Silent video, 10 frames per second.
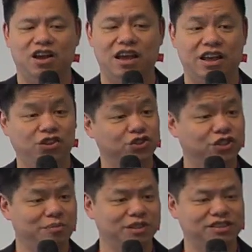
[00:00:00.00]
uh, Elder
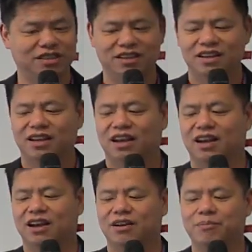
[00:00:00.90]
Summits
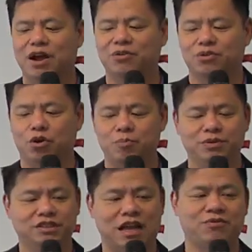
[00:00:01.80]
uh, about
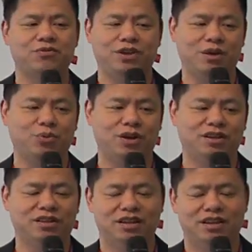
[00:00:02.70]
OpenStack for VMware.
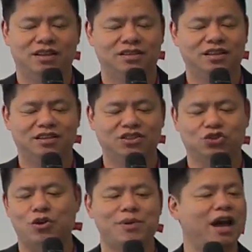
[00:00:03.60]
And th the
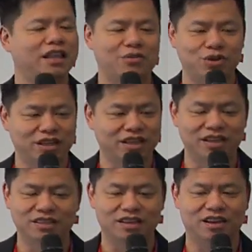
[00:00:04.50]
story behind that really
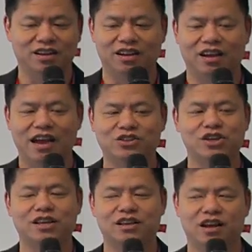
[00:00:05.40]
is uh, I
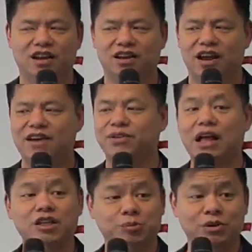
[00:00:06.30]
actually uh, have a lot
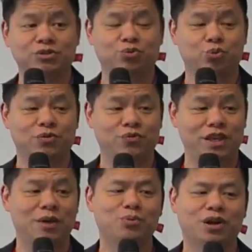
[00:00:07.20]
of experience with
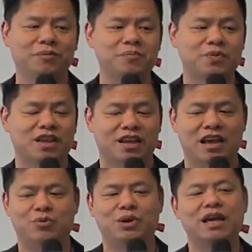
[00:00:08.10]
VMware.
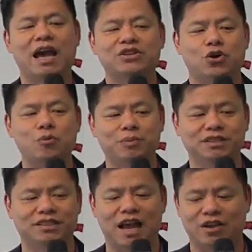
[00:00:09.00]
And when I got into
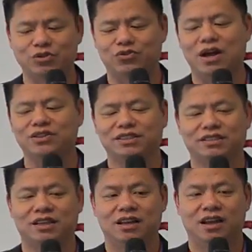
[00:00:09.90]
OpenStack, it was around this,
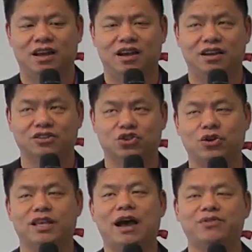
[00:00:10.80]
uh,
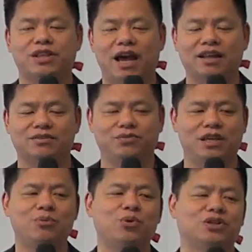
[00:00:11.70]
shortly after that,
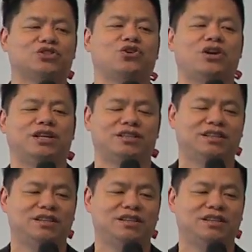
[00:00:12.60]
VMware started